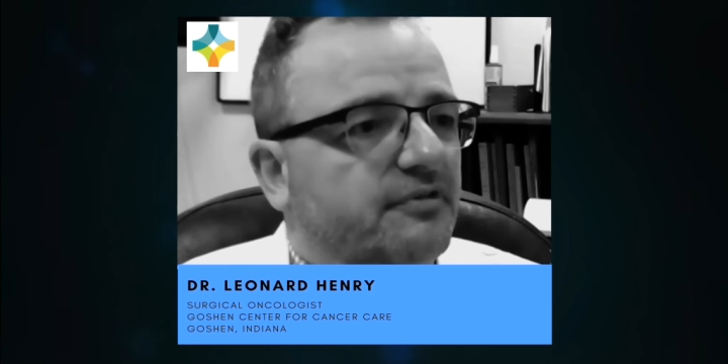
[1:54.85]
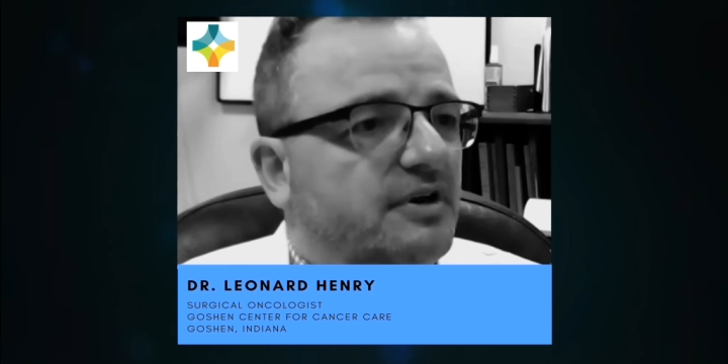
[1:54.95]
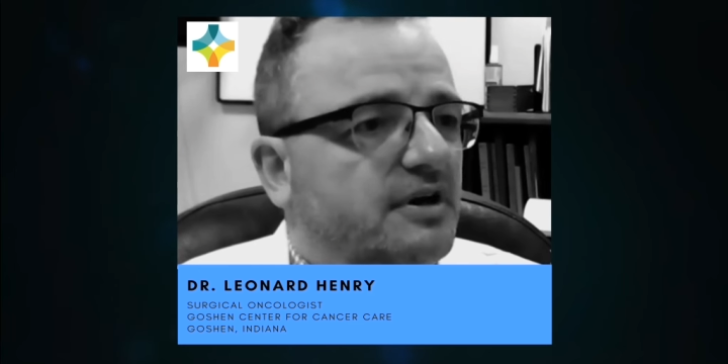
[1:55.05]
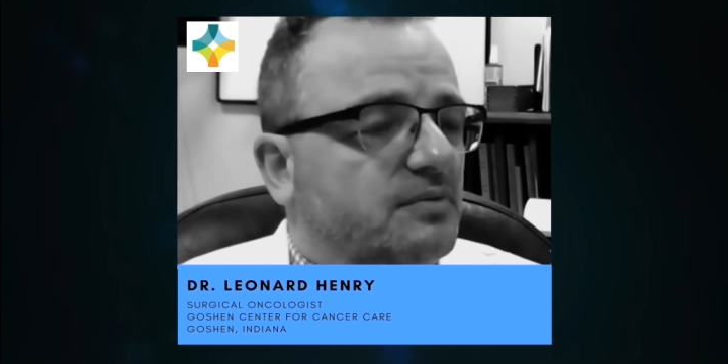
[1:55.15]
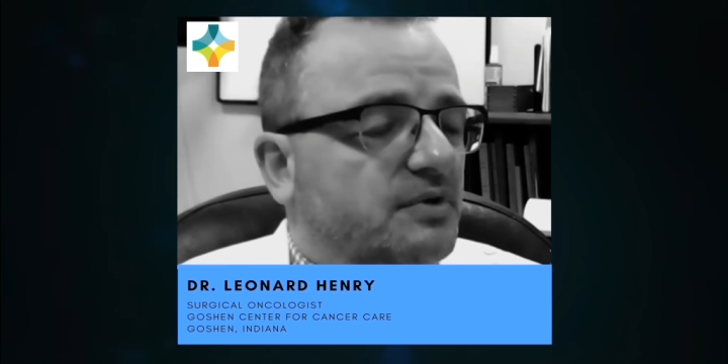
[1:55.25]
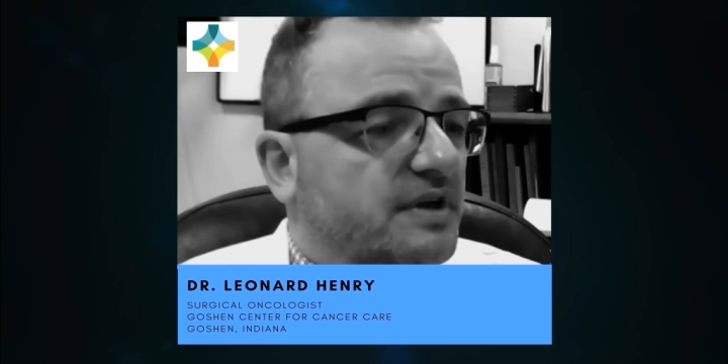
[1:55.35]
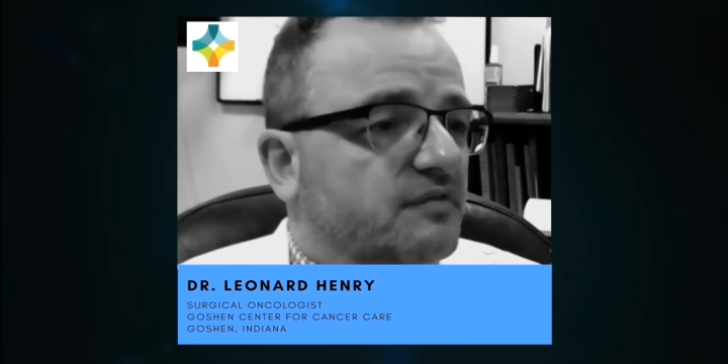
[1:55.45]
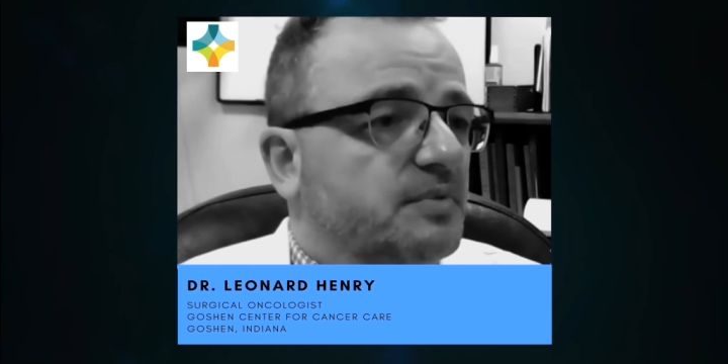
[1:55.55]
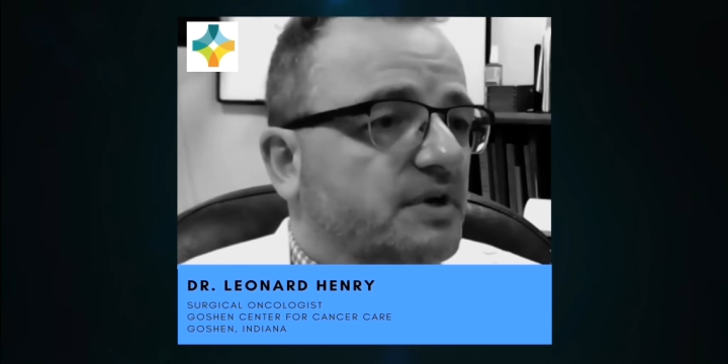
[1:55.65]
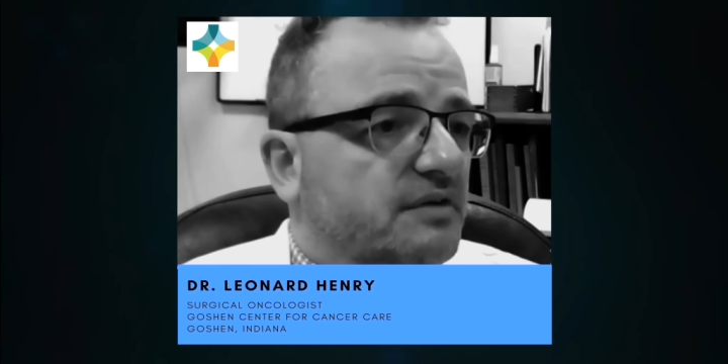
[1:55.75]
front with
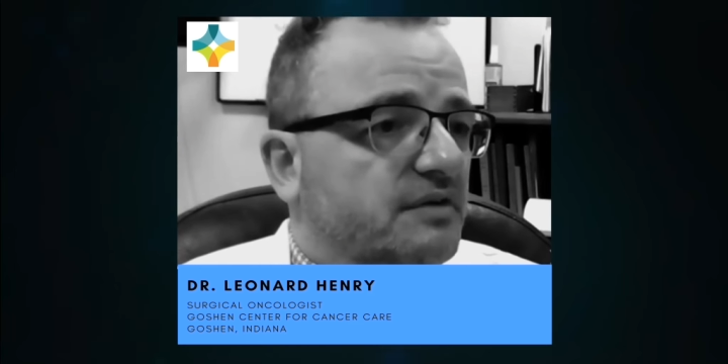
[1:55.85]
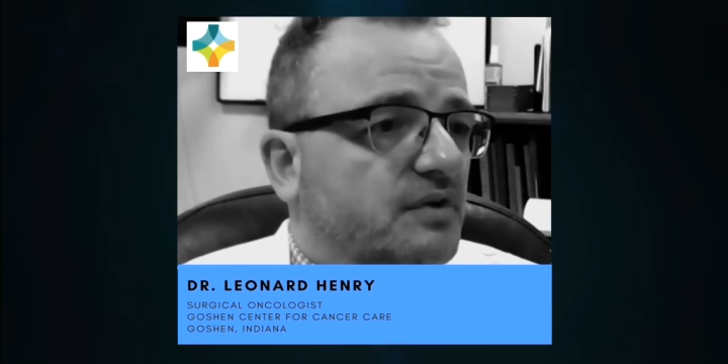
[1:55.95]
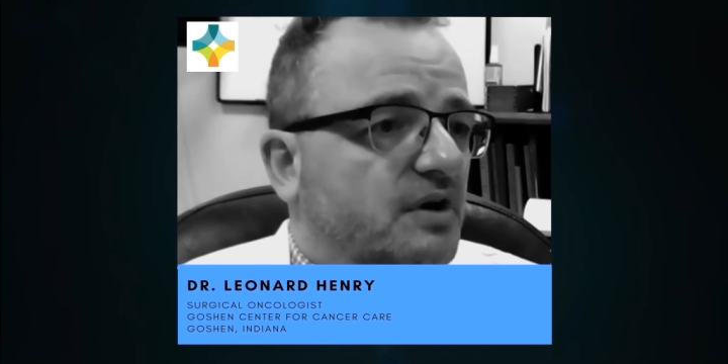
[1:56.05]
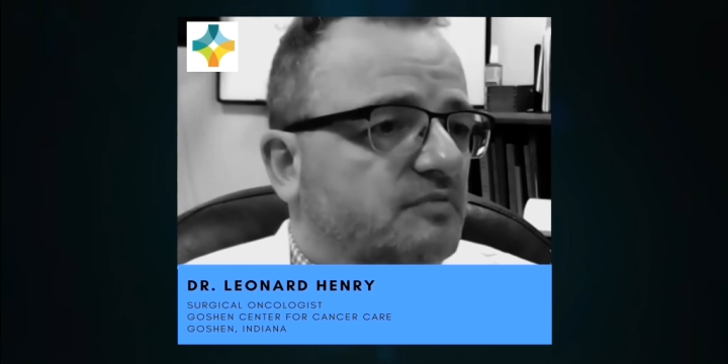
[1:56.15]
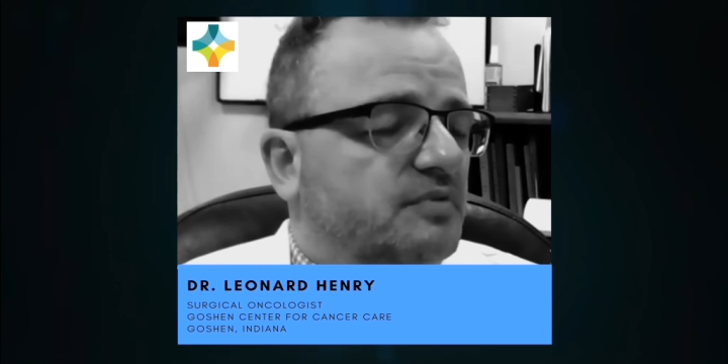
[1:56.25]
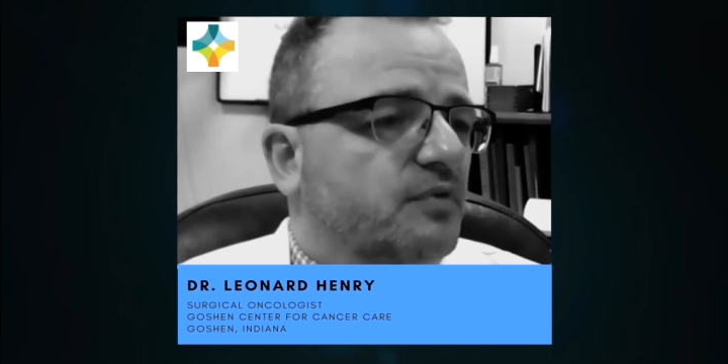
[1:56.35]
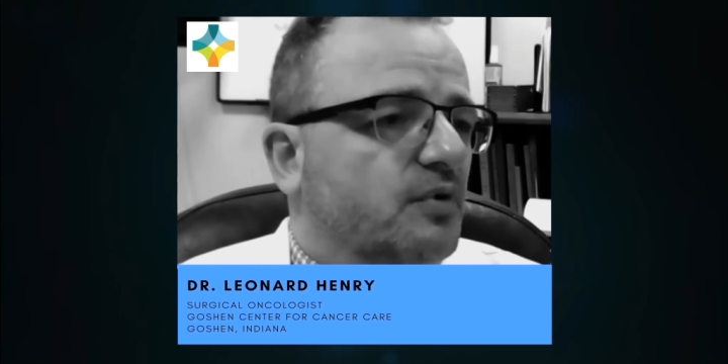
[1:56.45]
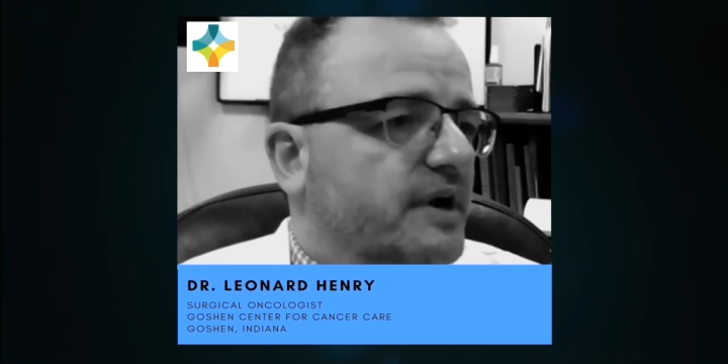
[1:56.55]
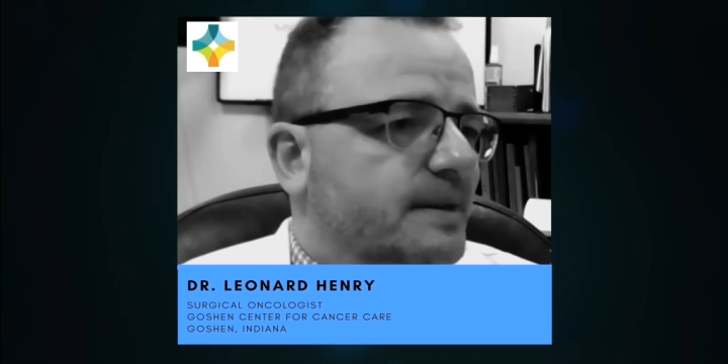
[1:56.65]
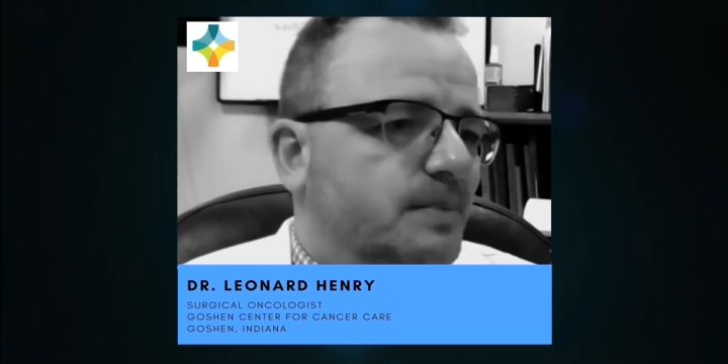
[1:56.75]
everybody involved
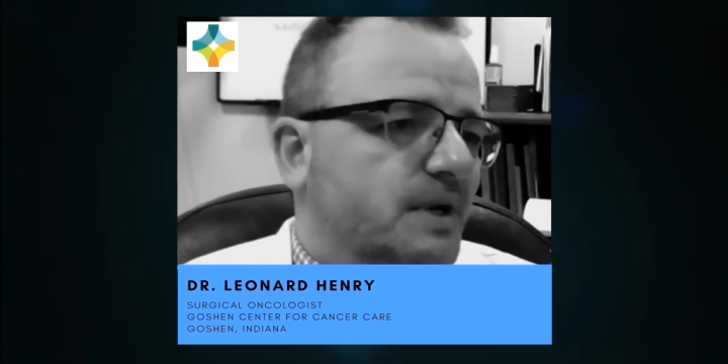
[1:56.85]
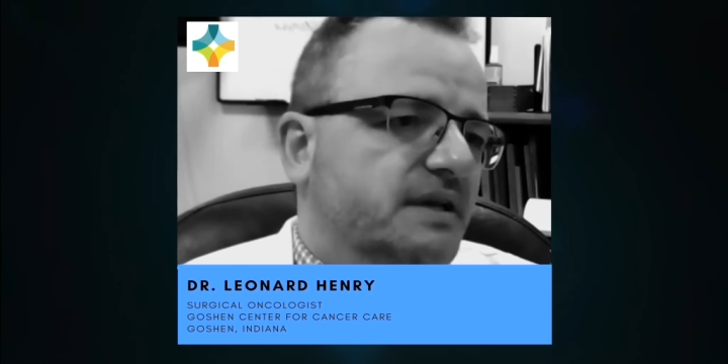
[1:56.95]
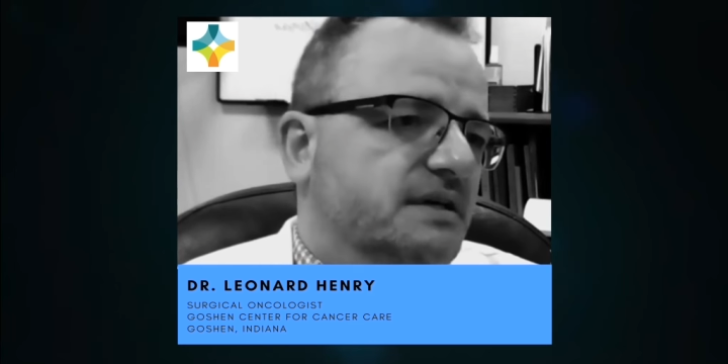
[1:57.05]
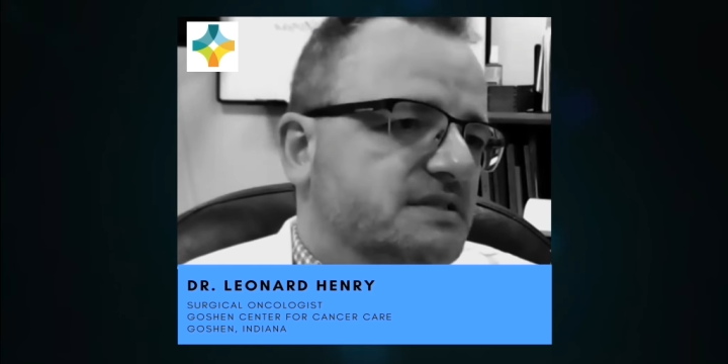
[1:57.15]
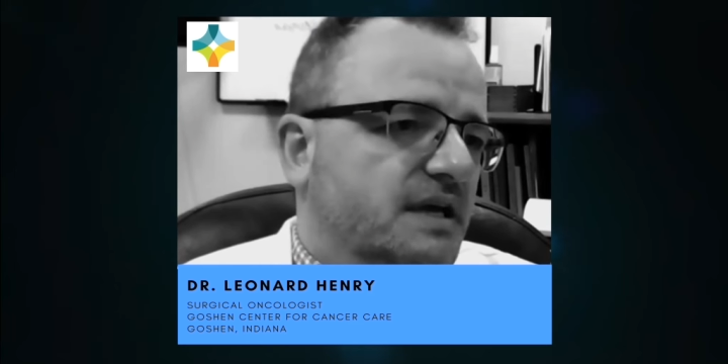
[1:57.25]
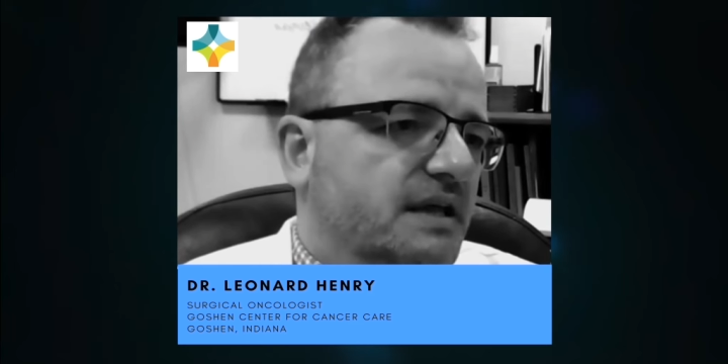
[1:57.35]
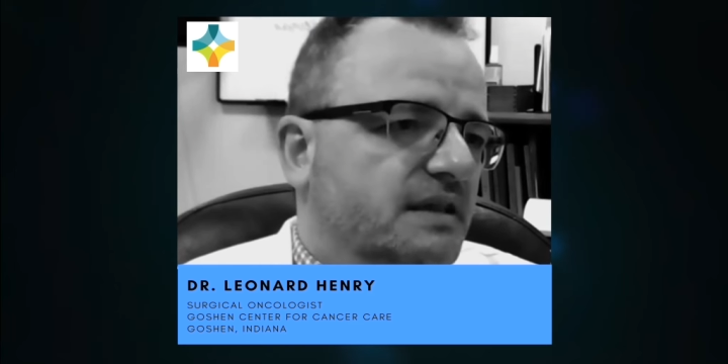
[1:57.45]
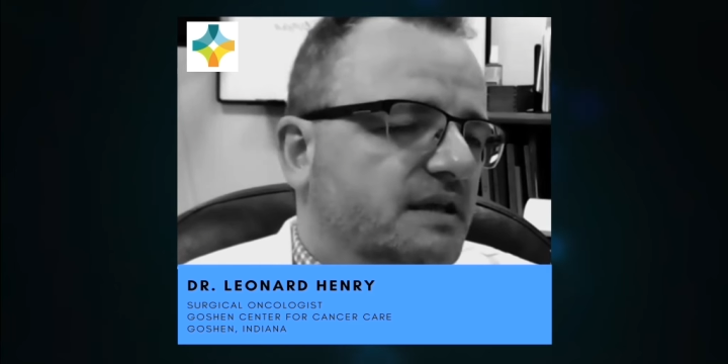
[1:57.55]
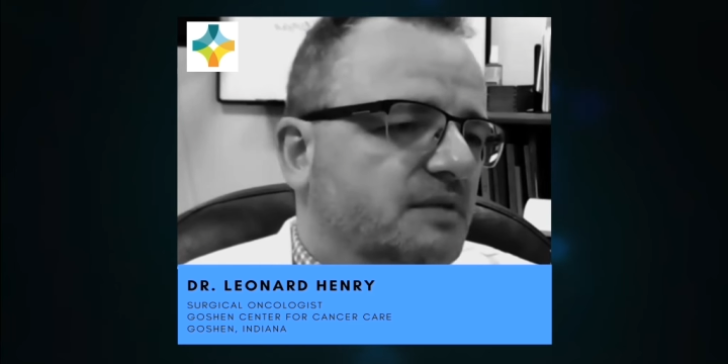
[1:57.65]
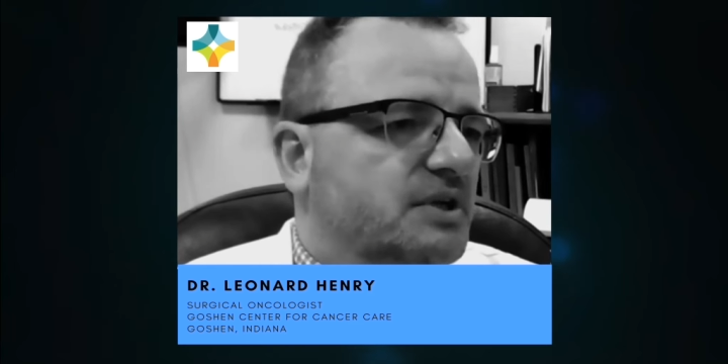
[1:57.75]
before anybody does anything,